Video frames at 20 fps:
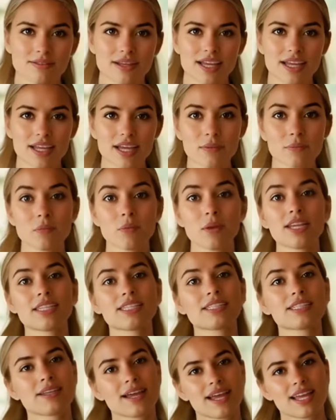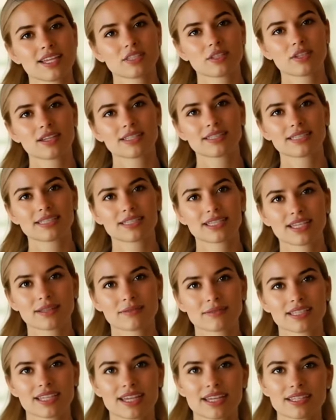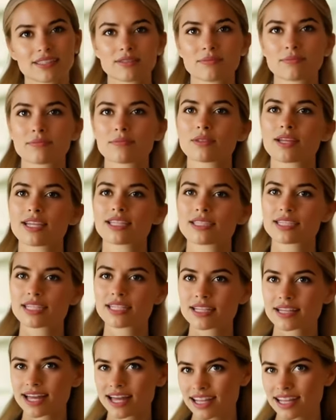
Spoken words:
And I'm Grace. I joined the team because, frankly,